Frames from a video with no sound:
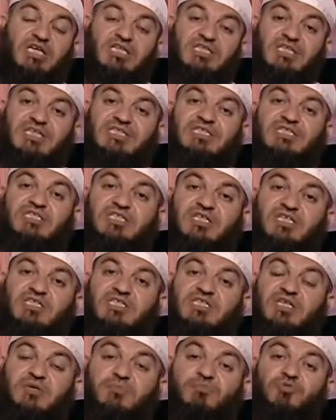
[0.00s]
He
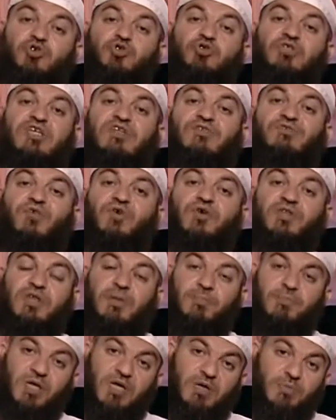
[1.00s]
just distributed
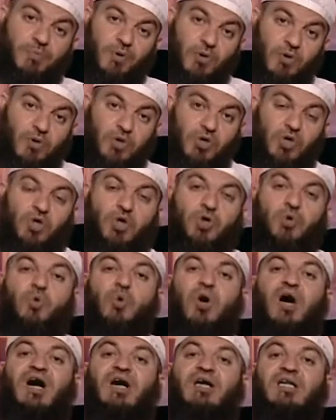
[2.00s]
for the people
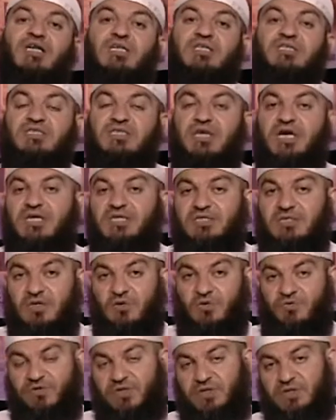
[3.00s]
who are
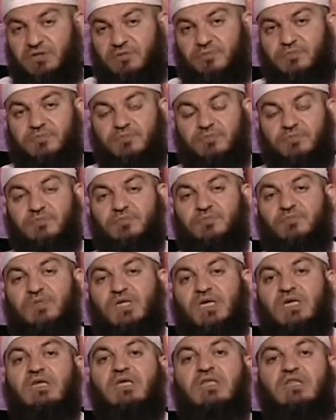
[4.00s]
entitled of it.
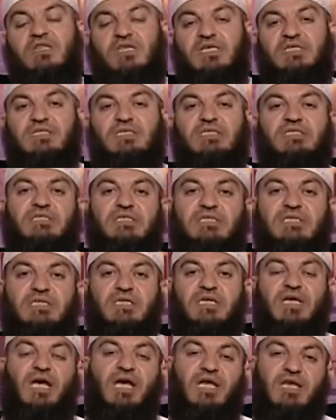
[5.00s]
This
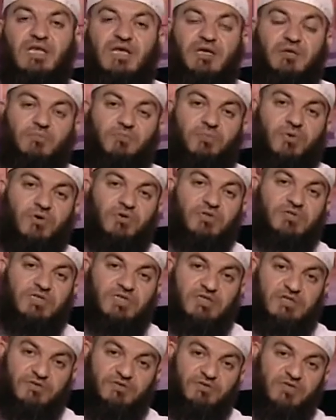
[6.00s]
is an
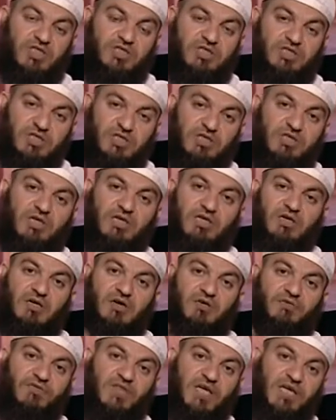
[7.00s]
important feature
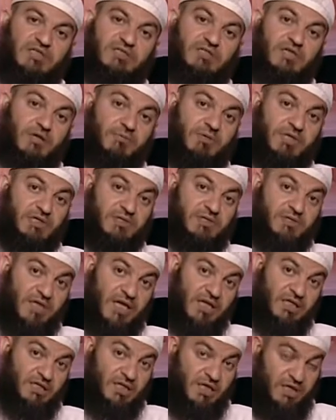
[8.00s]
of the Islamic
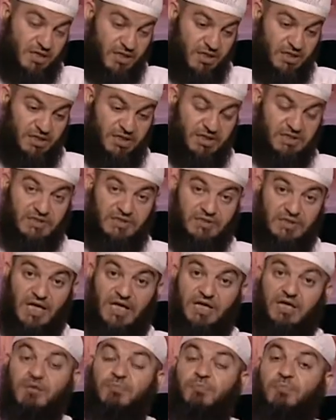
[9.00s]
State, and this
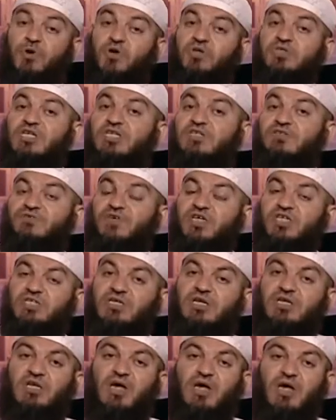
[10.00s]
is an important
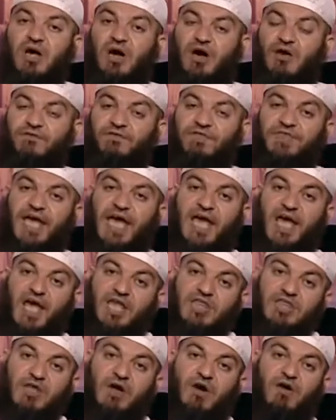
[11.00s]
feature of
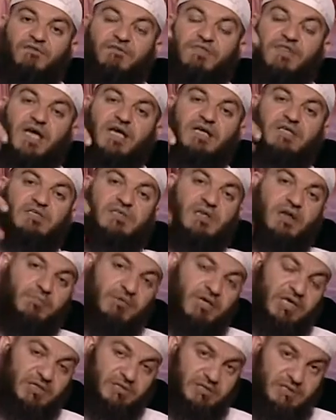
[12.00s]
the head of the
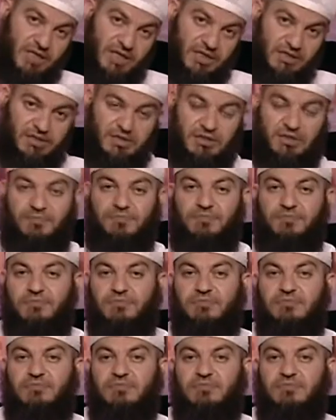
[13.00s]
Islamic State.